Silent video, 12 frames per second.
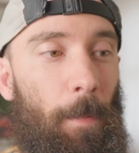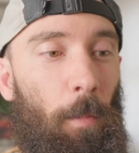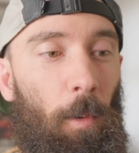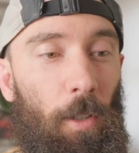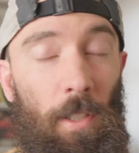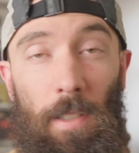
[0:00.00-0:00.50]

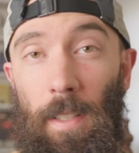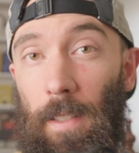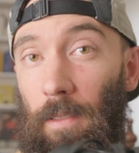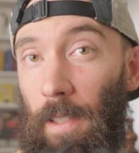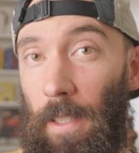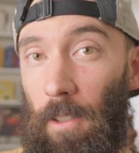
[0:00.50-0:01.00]
or just like
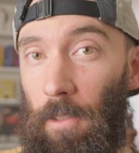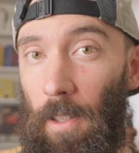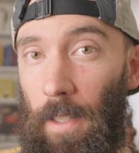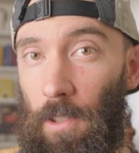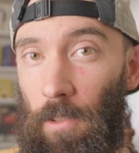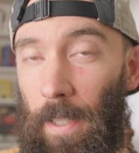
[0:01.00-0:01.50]
lighter
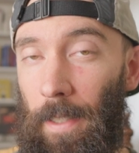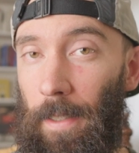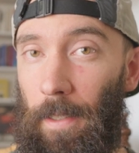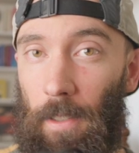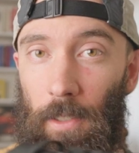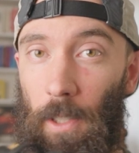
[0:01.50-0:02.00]
cross
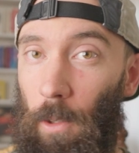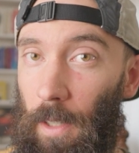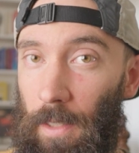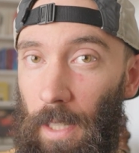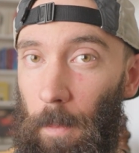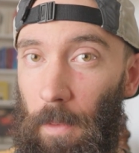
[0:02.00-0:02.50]
training or yoga
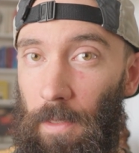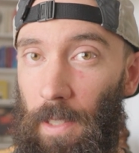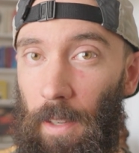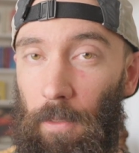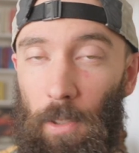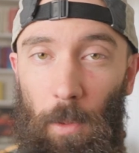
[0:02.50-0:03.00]
type of
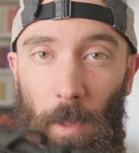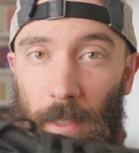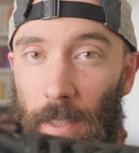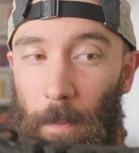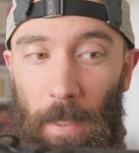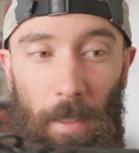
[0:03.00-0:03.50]
stuff where you want
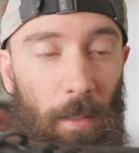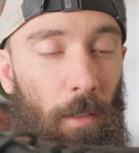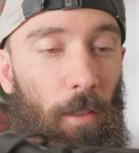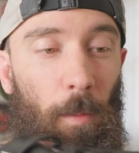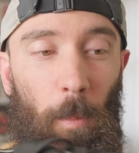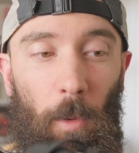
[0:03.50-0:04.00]
something that's a
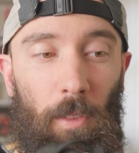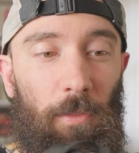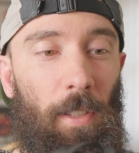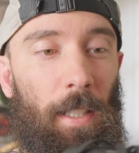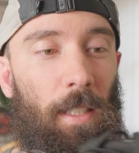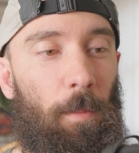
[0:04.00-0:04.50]
little bit more
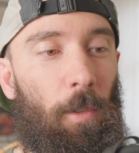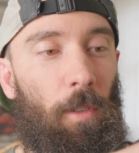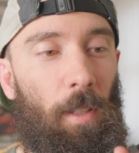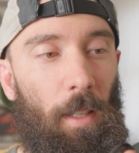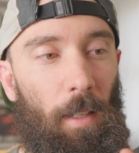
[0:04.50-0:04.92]
flexible,